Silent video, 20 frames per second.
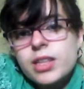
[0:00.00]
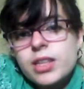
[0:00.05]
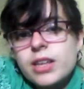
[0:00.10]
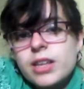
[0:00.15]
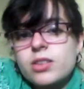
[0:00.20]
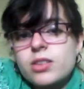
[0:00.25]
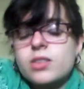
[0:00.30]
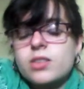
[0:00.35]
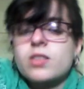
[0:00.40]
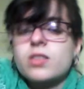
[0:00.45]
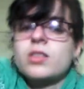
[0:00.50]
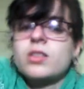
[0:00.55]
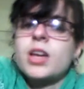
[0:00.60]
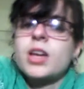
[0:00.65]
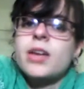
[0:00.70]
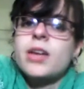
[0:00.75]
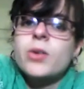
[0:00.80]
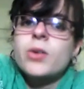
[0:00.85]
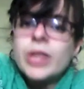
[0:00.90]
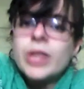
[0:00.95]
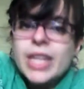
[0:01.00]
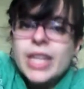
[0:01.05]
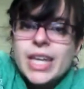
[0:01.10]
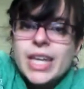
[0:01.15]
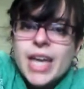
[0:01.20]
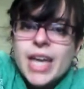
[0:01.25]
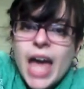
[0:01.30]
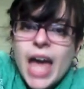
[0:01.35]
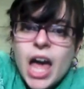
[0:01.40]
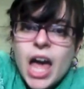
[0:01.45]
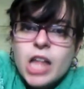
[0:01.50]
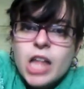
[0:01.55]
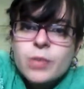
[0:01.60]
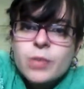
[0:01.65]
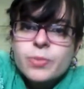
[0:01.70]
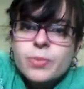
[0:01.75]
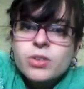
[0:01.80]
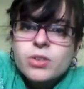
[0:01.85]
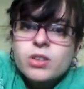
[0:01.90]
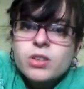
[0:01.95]
these lists not only
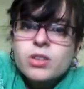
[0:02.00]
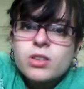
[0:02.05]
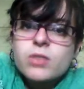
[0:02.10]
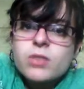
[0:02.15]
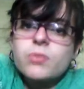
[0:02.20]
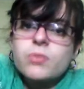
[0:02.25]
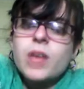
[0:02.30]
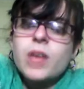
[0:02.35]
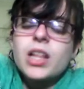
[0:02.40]
helps